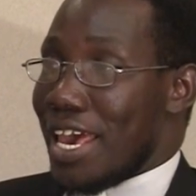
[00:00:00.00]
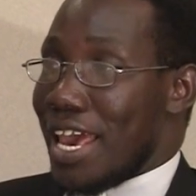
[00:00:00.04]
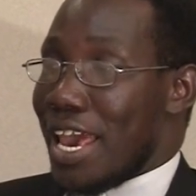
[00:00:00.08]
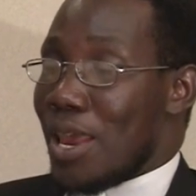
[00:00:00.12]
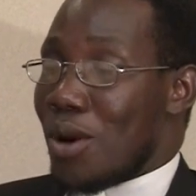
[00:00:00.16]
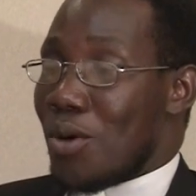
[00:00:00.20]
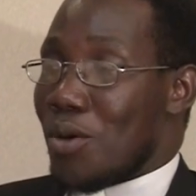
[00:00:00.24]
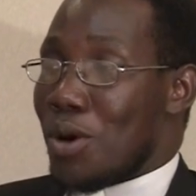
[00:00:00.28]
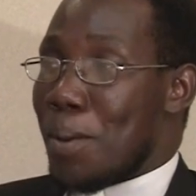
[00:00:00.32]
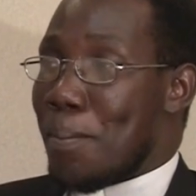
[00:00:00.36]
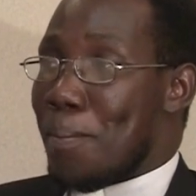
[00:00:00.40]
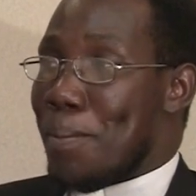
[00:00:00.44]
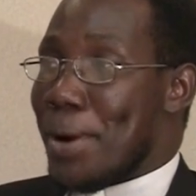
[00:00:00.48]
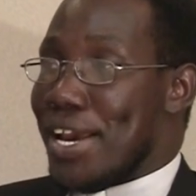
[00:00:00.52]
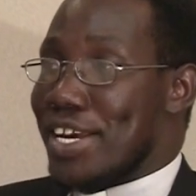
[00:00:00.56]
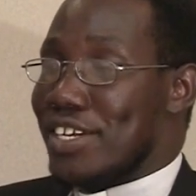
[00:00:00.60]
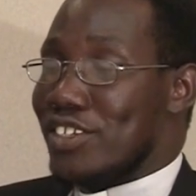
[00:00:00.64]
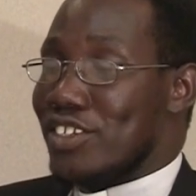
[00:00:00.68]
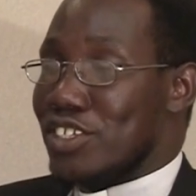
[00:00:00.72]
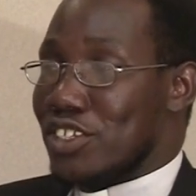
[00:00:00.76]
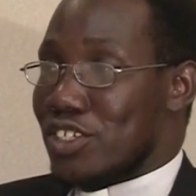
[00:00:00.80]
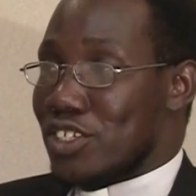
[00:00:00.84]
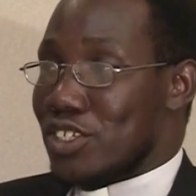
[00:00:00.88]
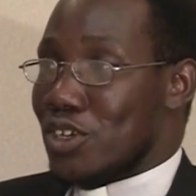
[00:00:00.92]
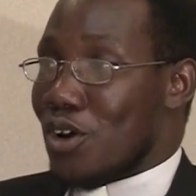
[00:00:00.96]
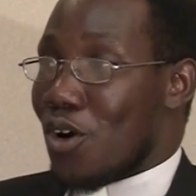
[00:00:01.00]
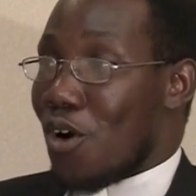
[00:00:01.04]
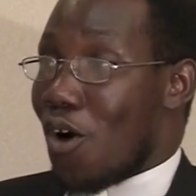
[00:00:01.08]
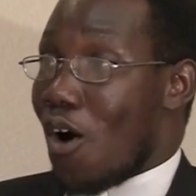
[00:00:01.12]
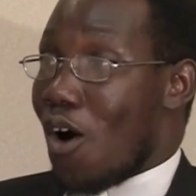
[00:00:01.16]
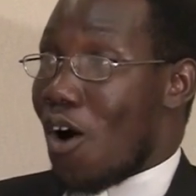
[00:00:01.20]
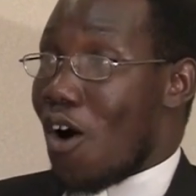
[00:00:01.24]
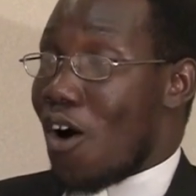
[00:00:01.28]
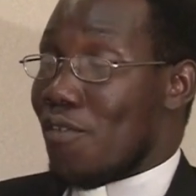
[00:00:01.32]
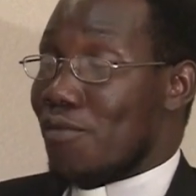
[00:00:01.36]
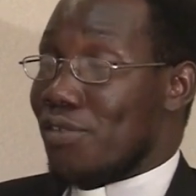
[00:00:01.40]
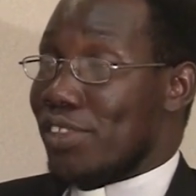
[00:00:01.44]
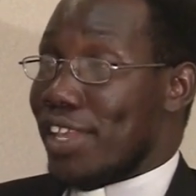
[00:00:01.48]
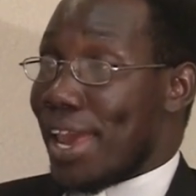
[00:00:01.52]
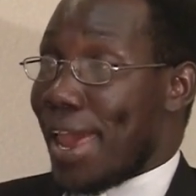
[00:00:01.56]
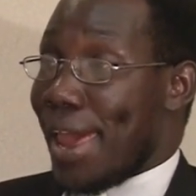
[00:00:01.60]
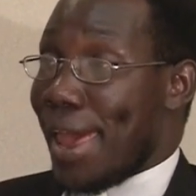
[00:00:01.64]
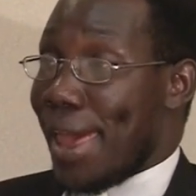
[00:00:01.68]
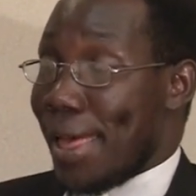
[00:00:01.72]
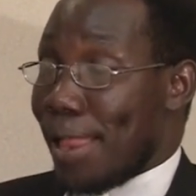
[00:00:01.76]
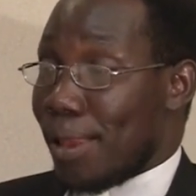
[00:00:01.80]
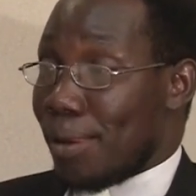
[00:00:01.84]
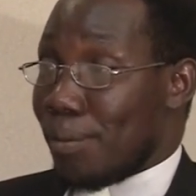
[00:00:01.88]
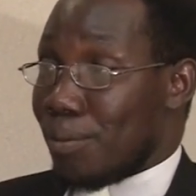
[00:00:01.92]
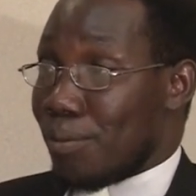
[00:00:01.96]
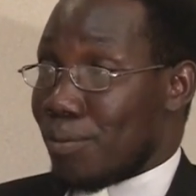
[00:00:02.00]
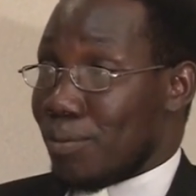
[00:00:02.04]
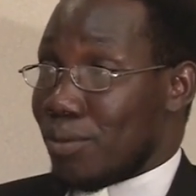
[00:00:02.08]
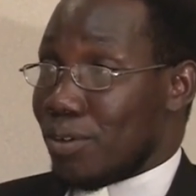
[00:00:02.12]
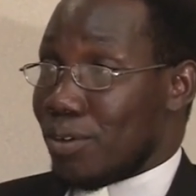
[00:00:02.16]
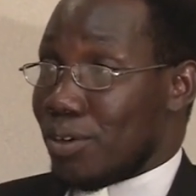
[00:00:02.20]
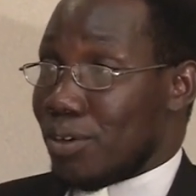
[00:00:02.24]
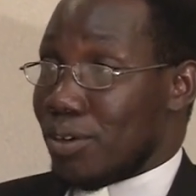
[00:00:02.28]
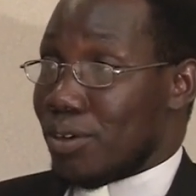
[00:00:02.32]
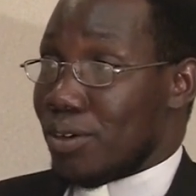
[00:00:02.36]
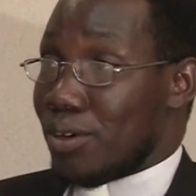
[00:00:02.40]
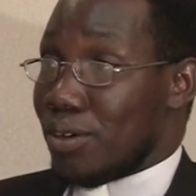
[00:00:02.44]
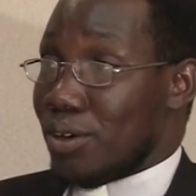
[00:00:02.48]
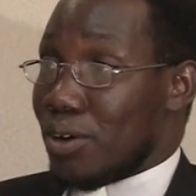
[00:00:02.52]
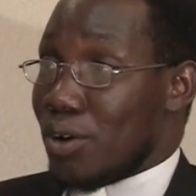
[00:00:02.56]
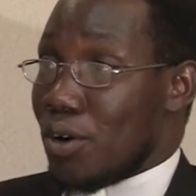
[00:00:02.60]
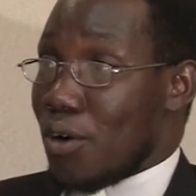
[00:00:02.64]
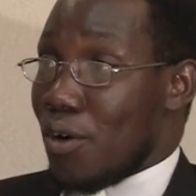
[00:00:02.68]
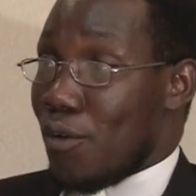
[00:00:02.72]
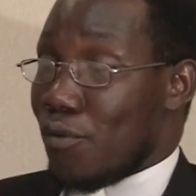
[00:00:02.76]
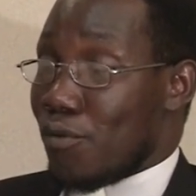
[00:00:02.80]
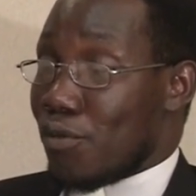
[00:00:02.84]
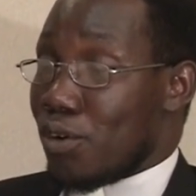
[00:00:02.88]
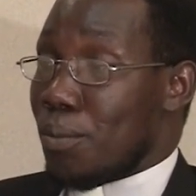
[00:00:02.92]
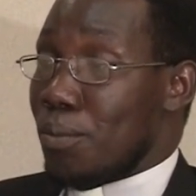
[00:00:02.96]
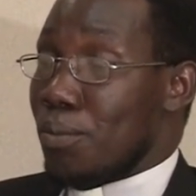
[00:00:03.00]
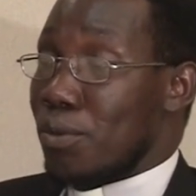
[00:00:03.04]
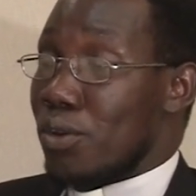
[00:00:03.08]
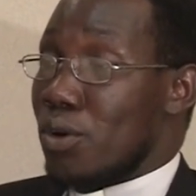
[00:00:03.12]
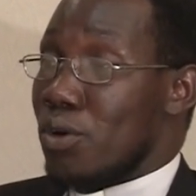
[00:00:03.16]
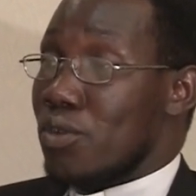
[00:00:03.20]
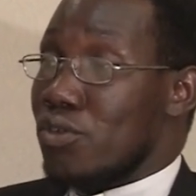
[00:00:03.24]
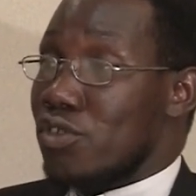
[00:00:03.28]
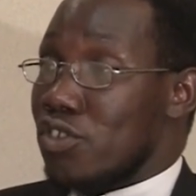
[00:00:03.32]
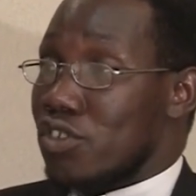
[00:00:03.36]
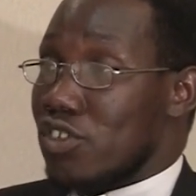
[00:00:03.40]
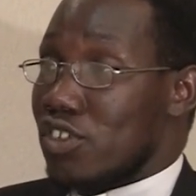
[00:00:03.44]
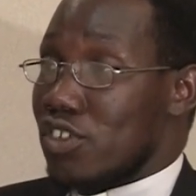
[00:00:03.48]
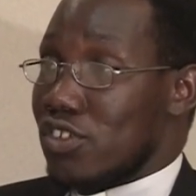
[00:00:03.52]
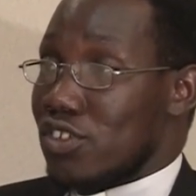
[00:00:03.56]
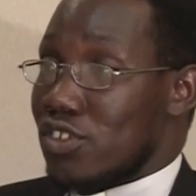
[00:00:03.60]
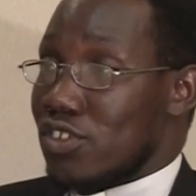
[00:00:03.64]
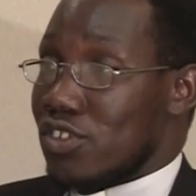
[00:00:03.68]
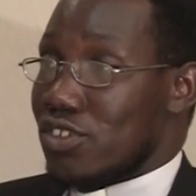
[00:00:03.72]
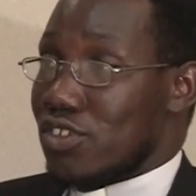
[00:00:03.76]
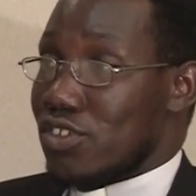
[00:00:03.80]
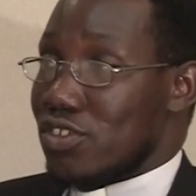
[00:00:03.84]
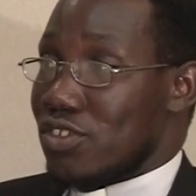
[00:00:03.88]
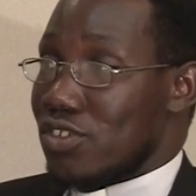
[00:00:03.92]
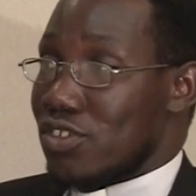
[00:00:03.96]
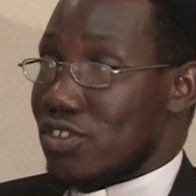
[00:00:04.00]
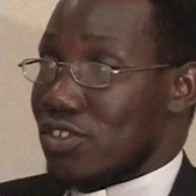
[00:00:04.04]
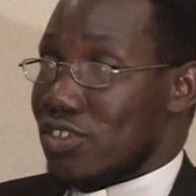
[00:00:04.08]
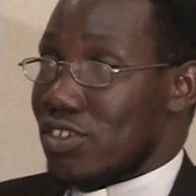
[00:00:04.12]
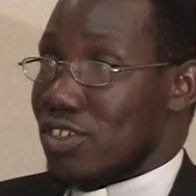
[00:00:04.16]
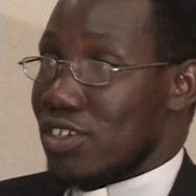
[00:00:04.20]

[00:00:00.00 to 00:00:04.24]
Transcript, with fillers: And on the basis of the help from those sisters